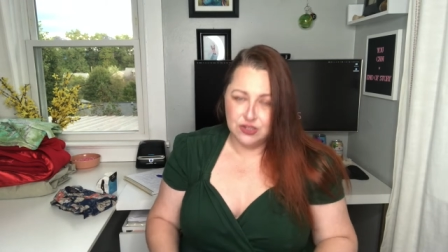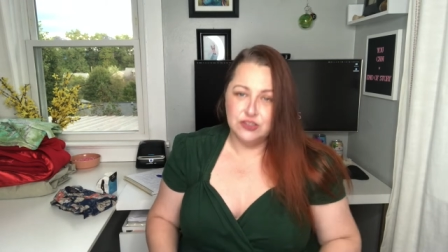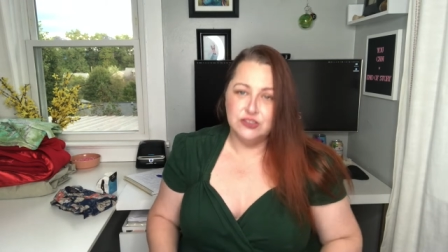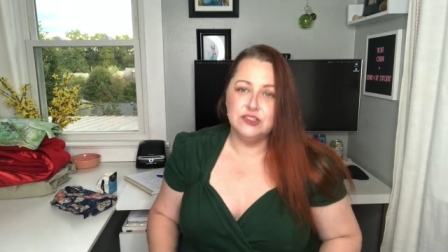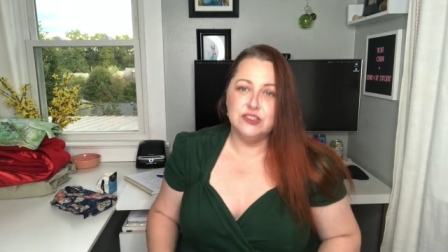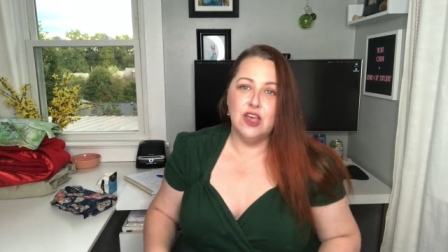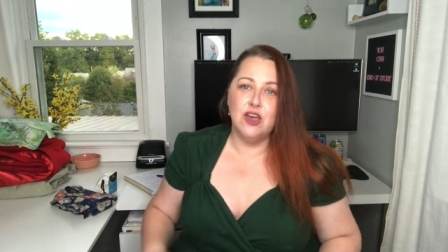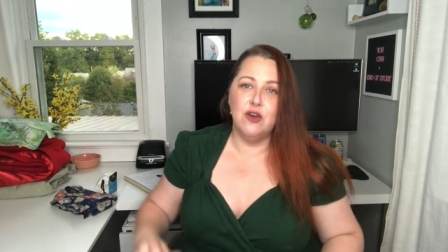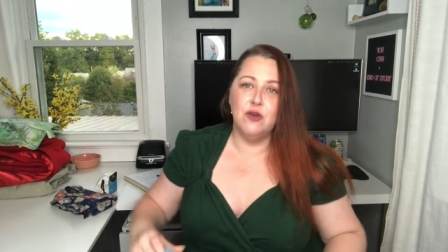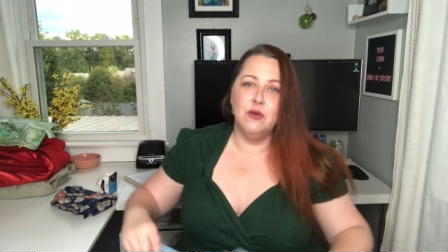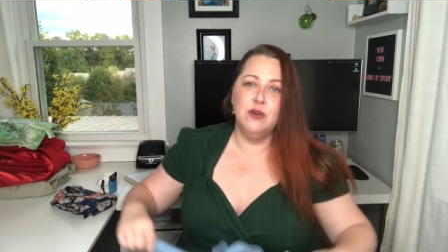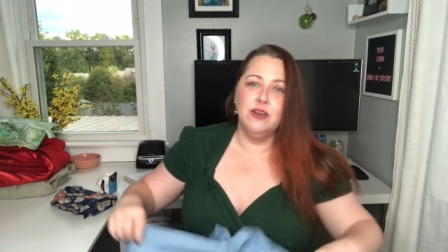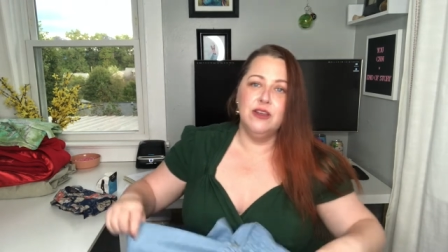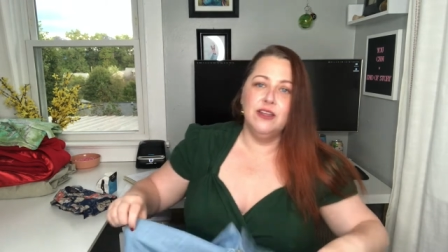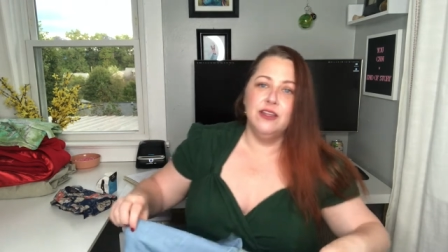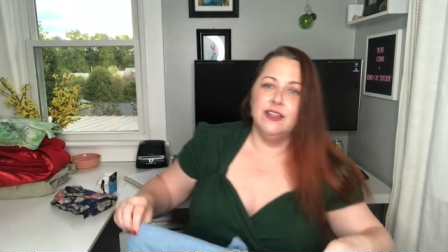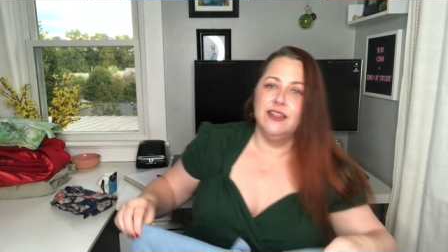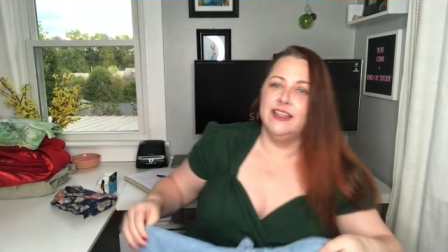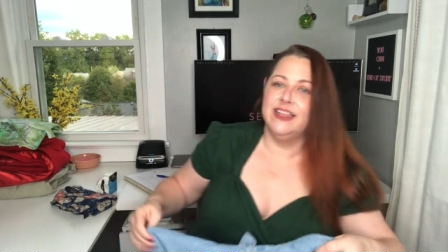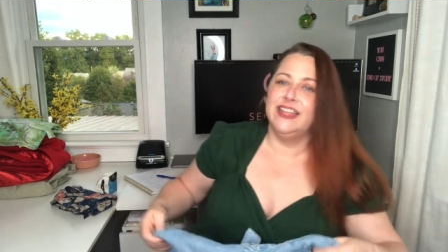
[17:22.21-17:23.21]
So
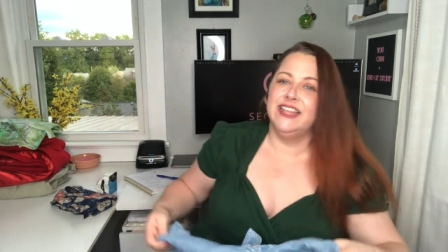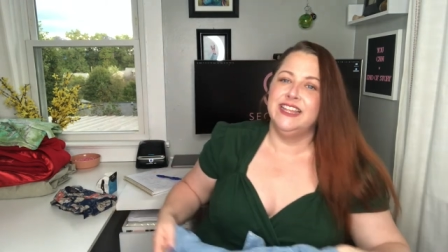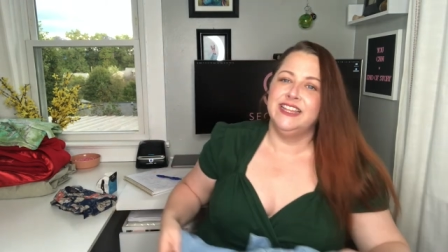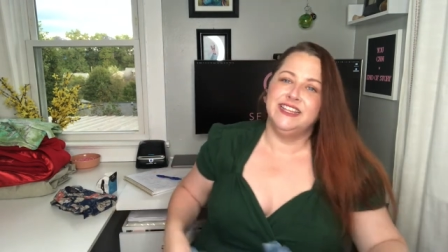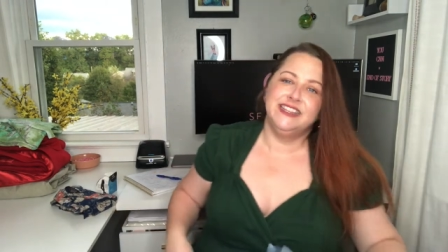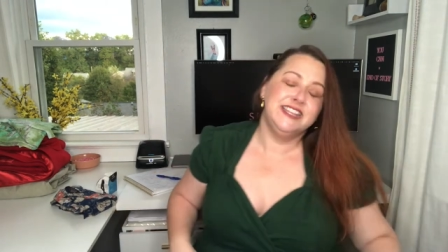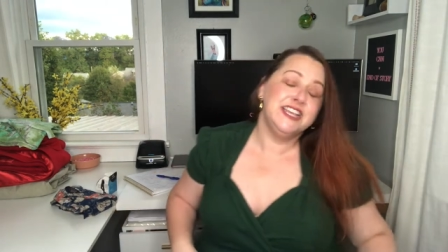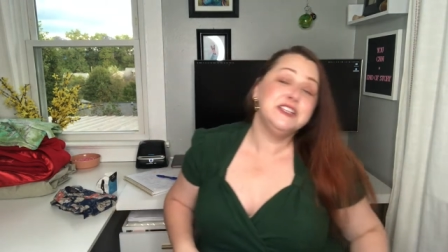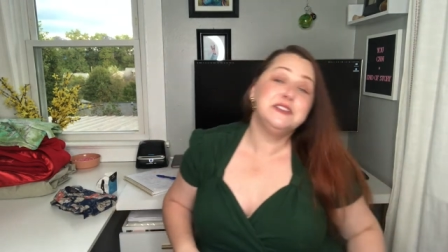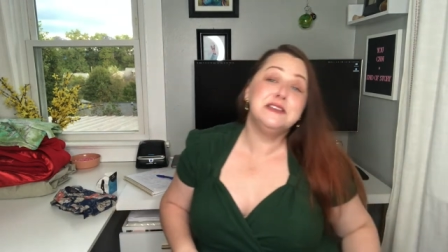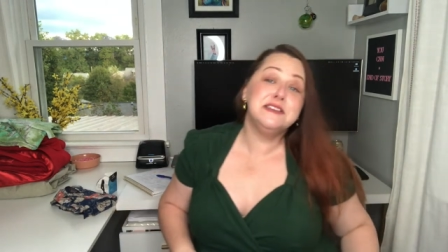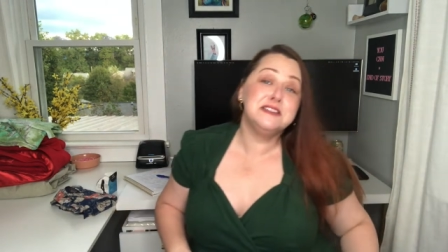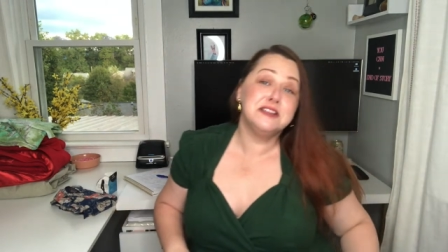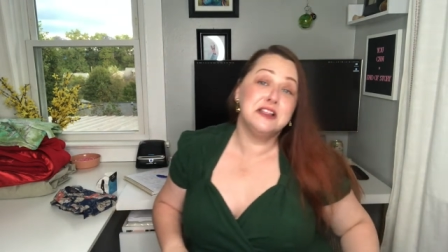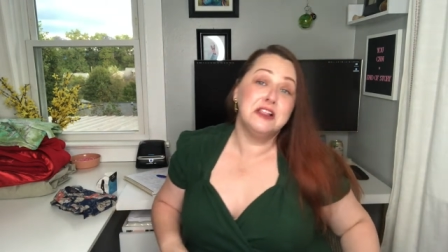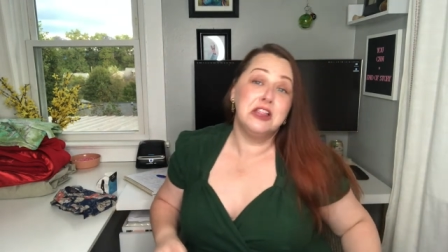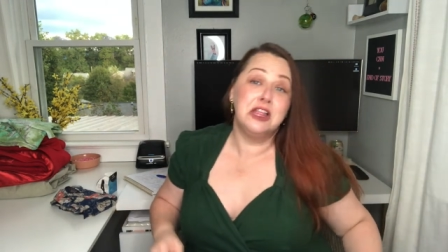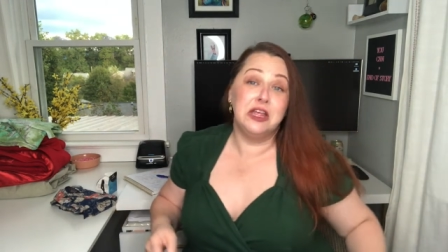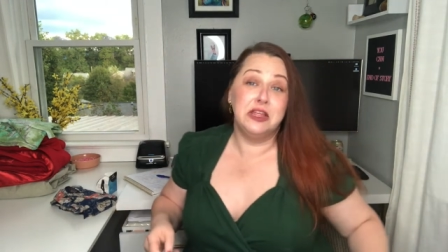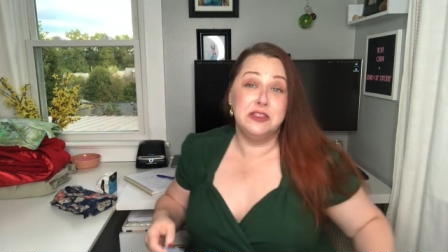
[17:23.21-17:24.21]
this is
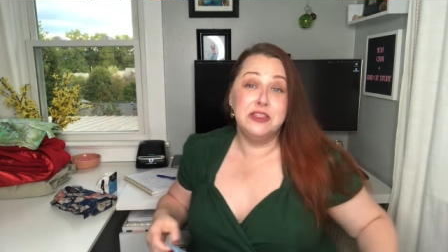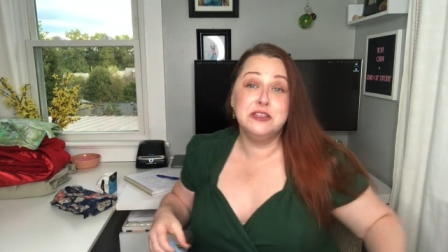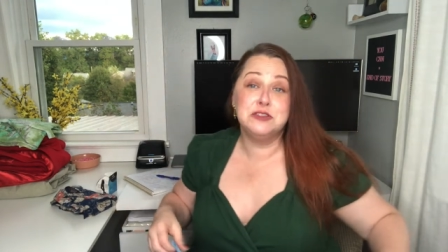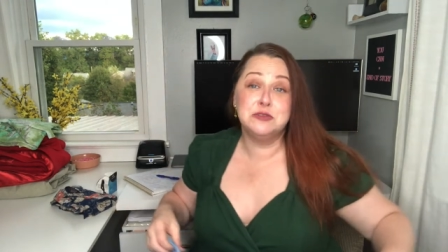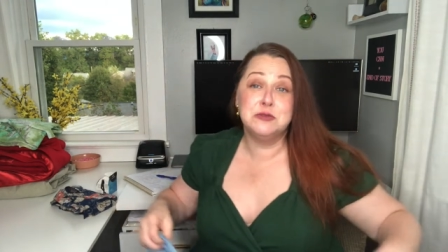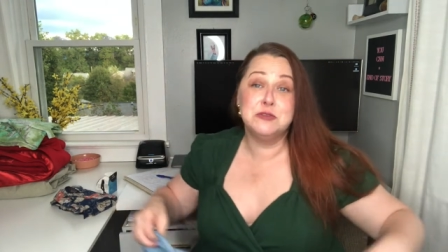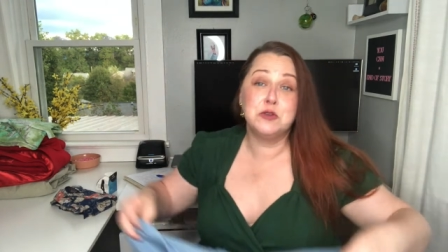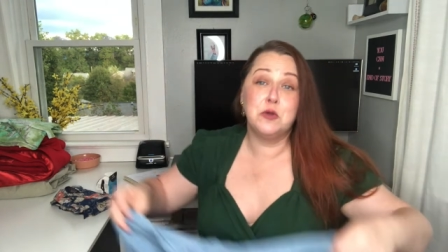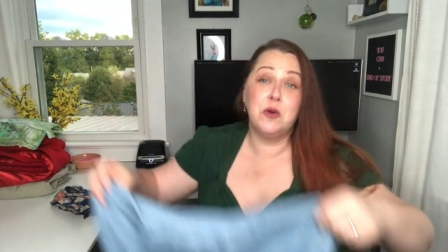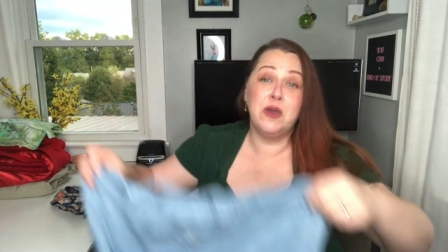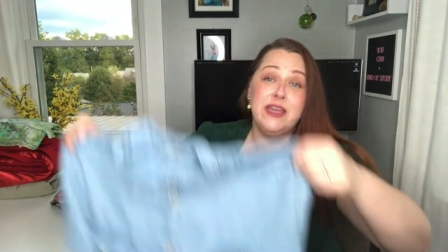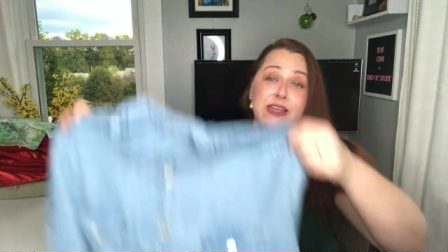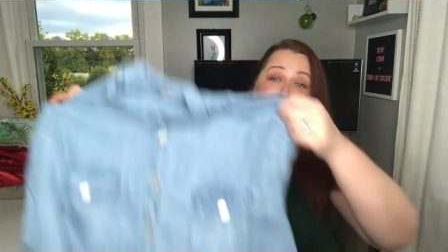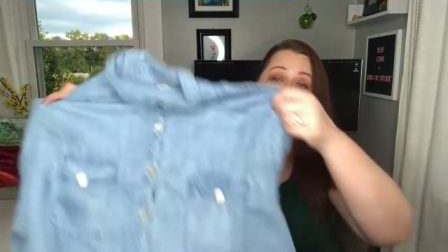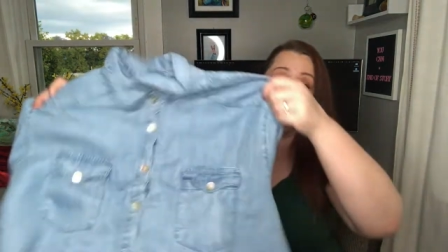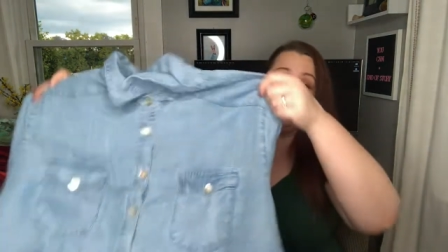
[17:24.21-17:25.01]
a, this was quite